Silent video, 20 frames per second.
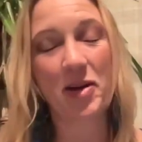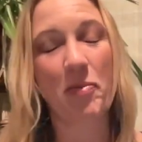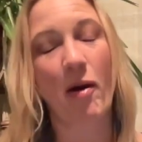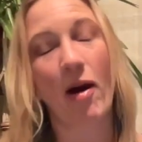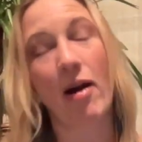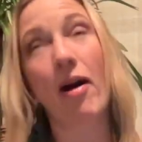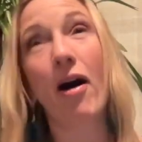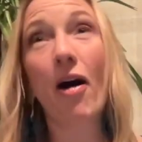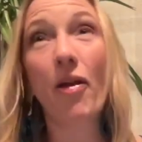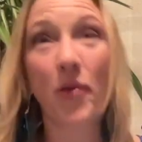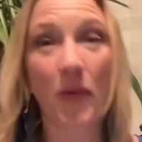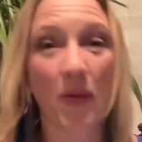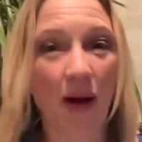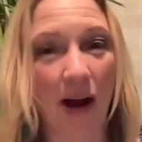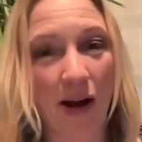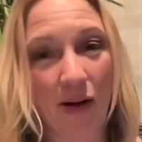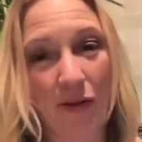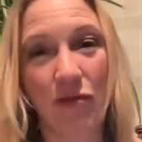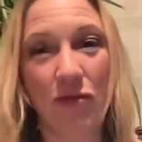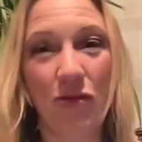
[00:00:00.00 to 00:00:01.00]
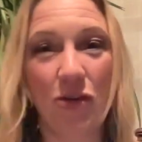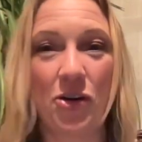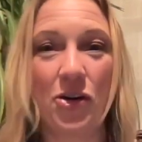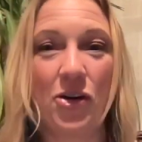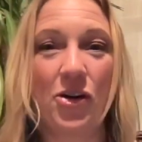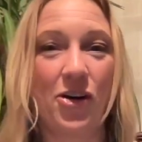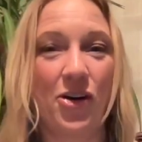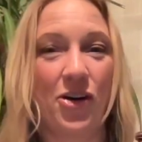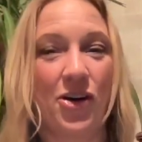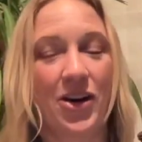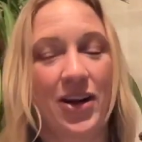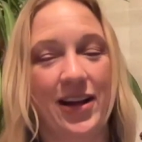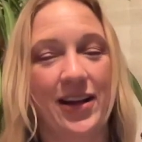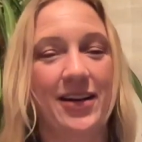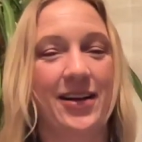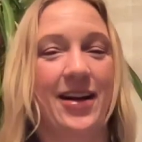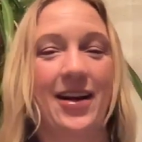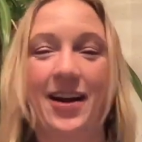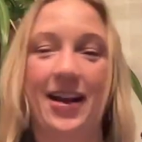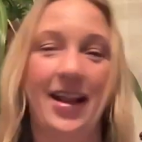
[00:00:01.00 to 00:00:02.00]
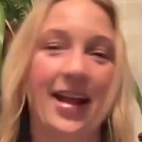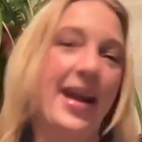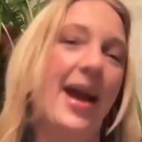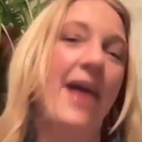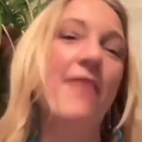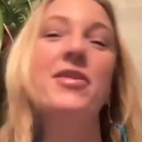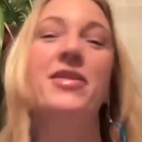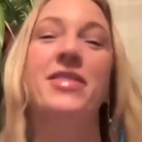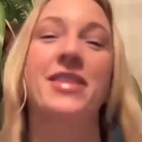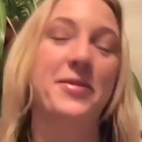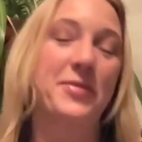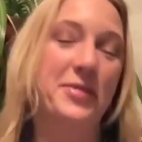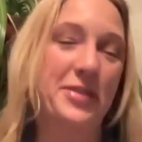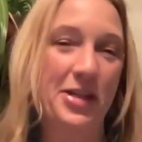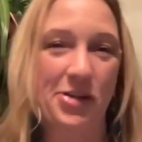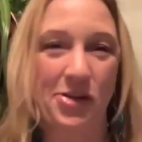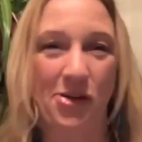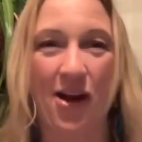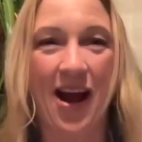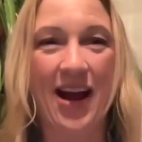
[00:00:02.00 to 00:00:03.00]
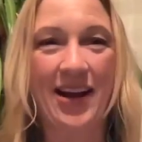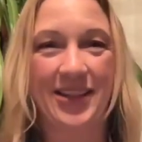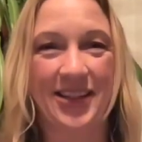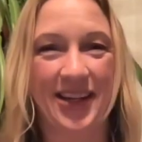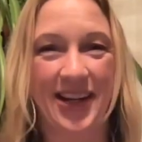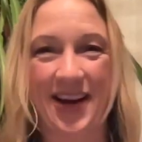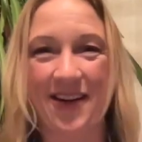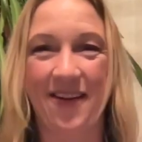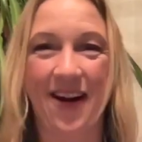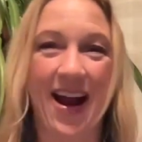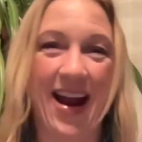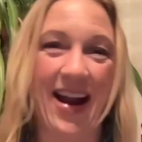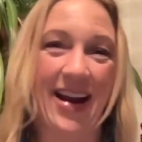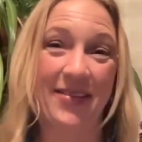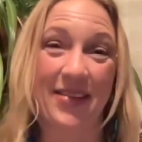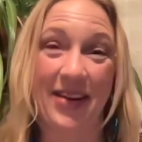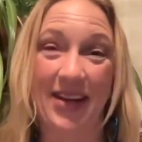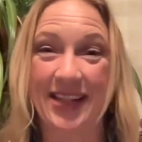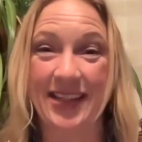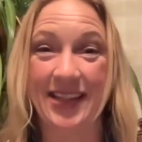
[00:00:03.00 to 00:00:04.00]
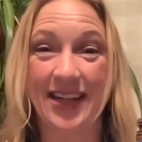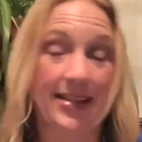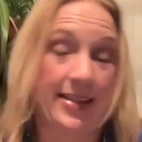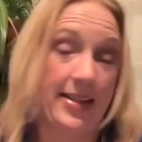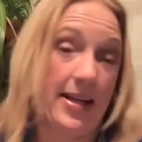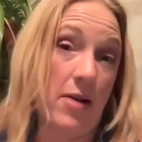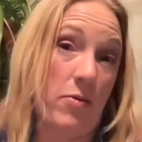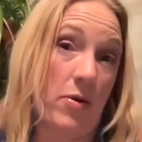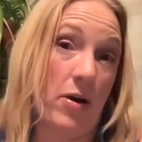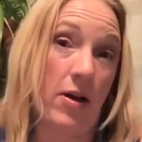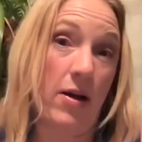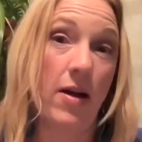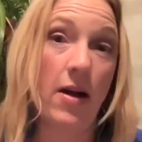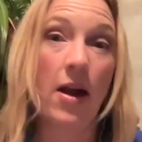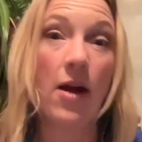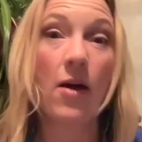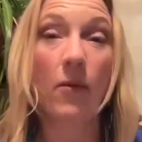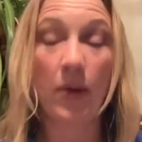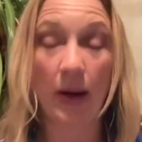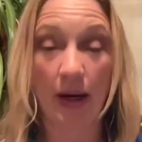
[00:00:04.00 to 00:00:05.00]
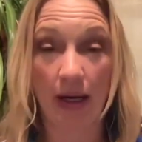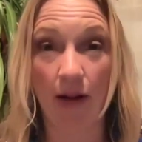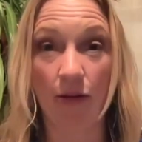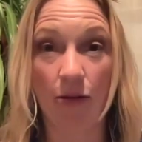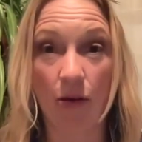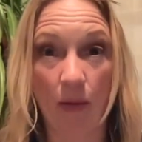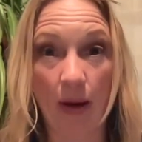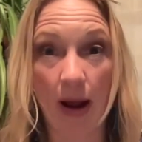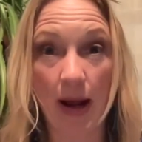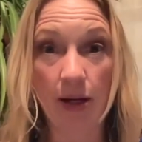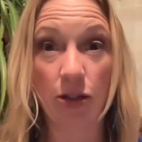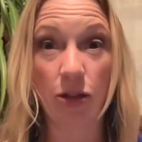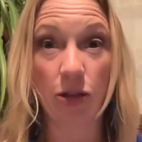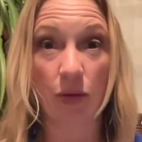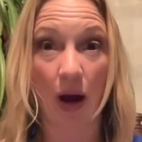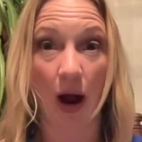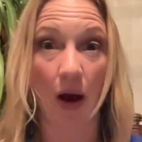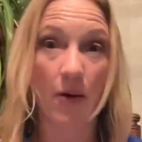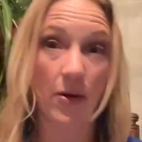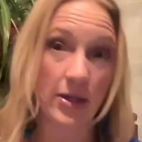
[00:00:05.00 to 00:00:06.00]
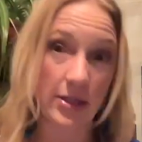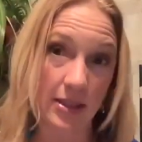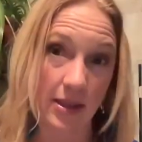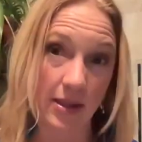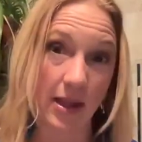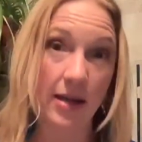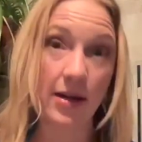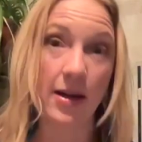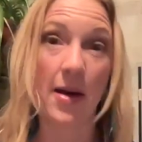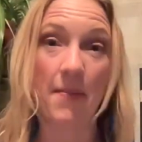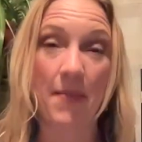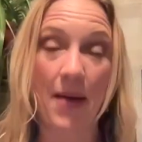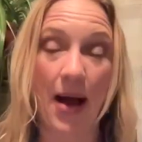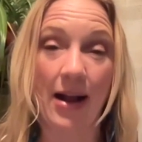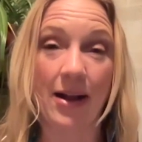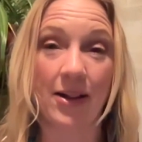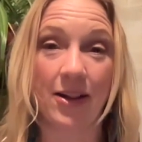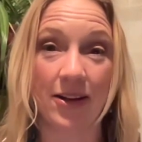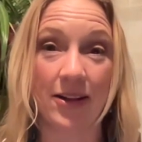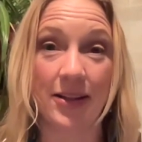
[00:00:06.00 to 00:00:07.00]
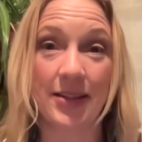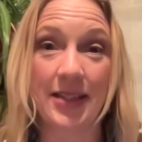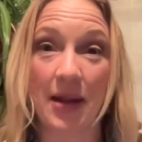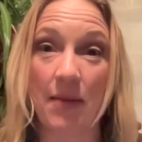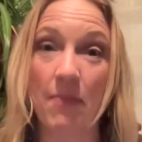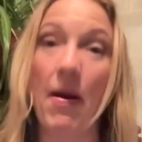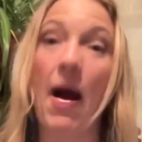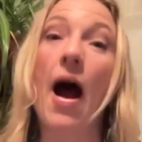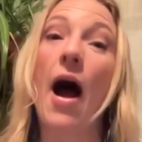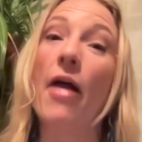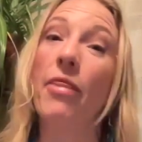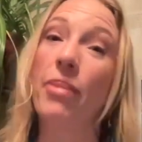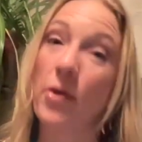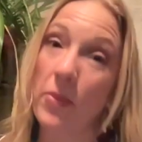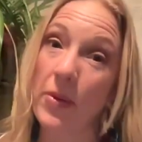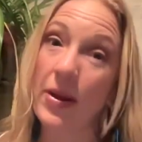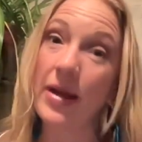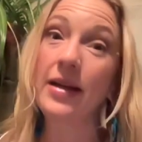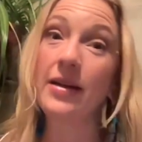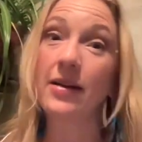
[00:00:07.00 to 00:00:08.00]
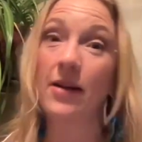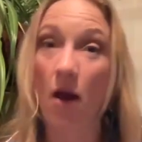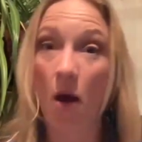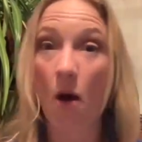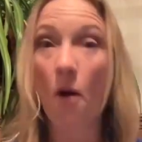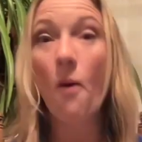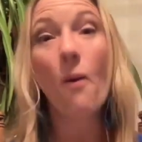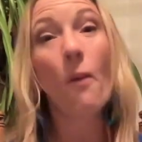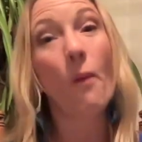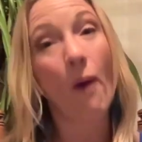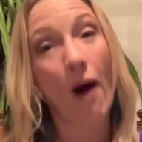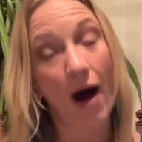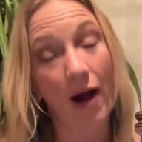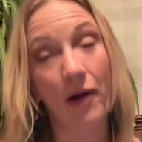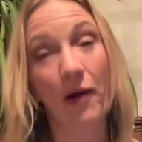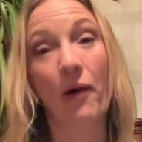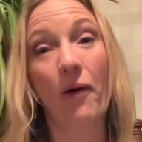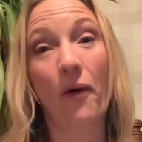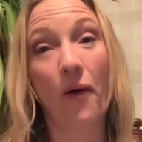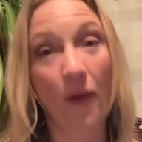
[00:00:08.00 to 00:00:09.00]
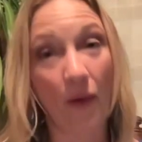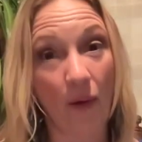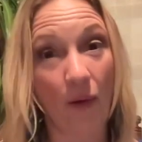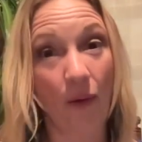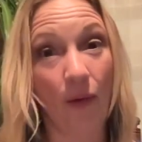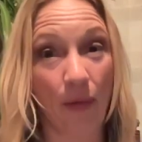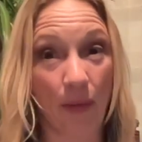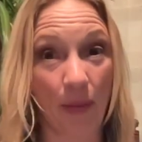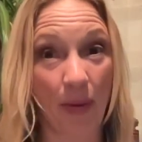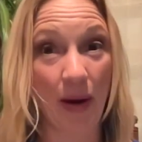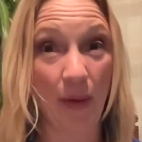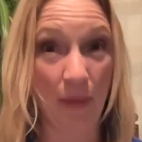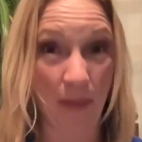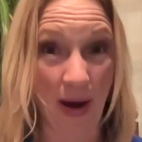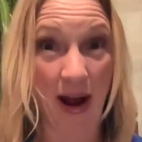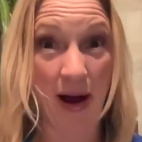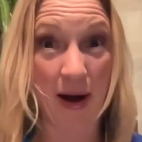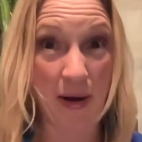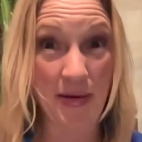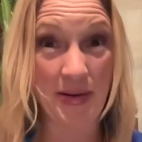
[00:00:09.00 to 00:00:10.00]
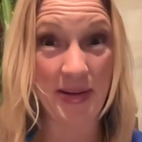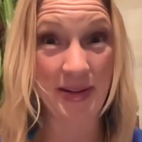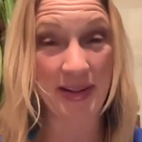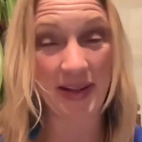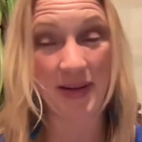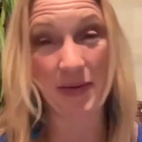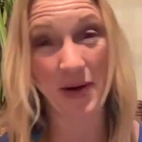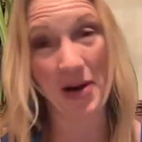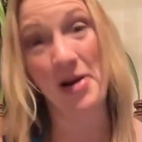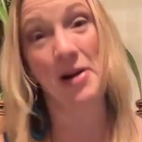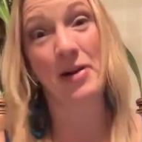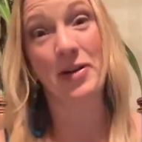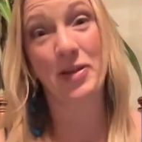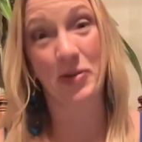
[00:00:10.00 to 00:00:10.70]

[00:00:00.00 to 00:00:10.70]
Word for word: you brought all the wrong food. And like everything was a tragedy, right? Because I said, well, we can either wait two hours and then come back along the same path, or we can walk all the way around in our